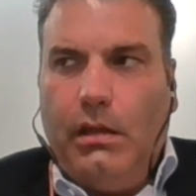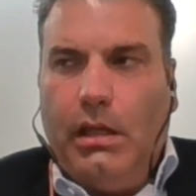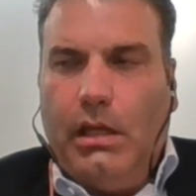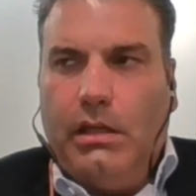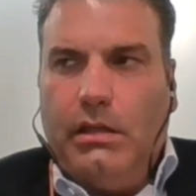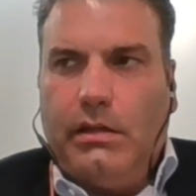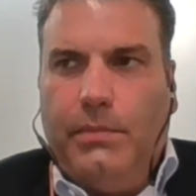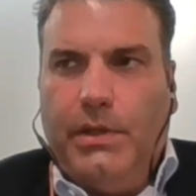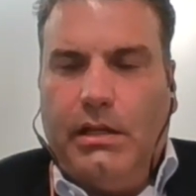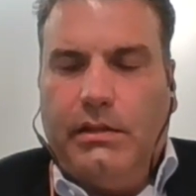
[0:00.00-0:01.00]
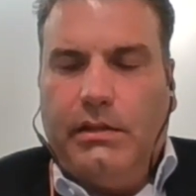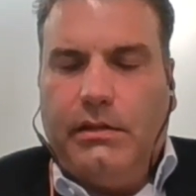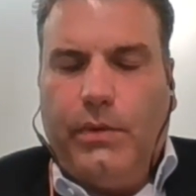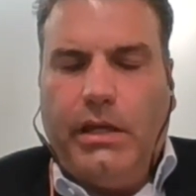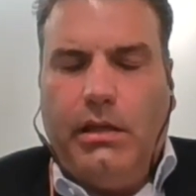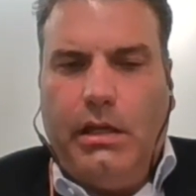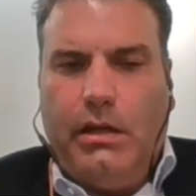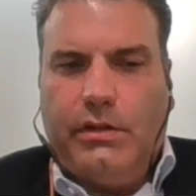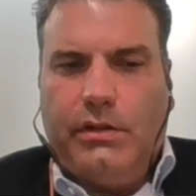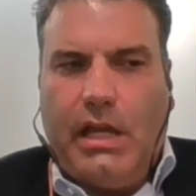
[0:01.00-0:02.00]
is because the
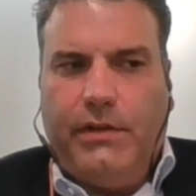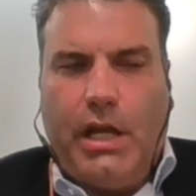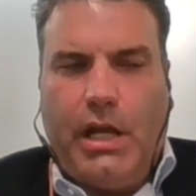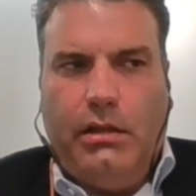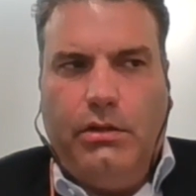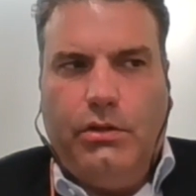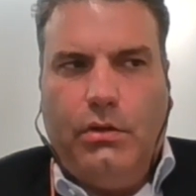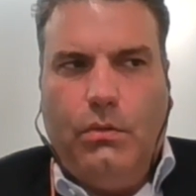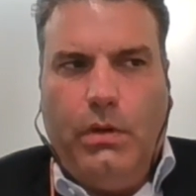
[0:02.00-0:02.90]
regulators have a challenge